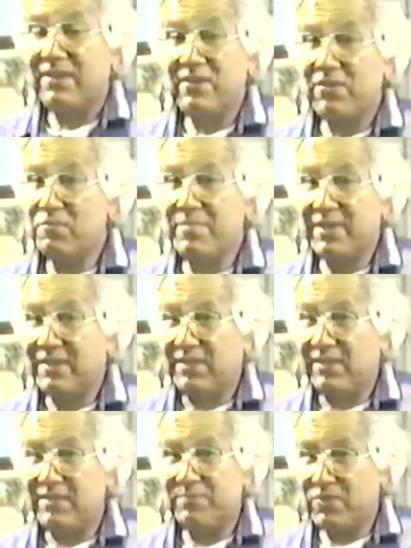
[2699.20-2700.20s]

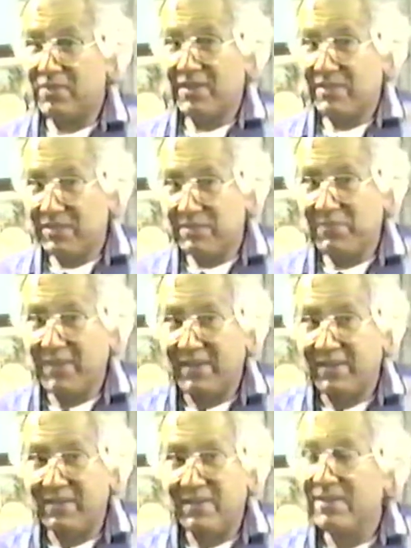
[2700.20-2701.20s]
Nobody is born on this
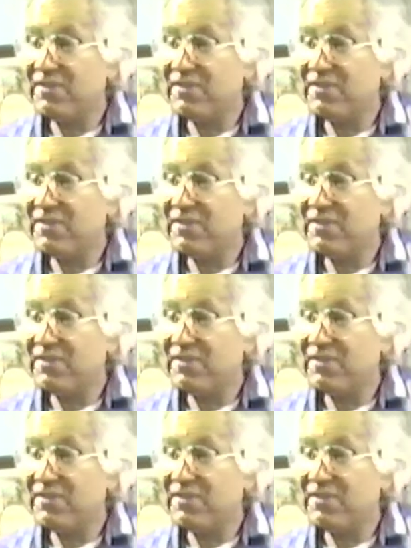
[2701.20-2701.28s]
planet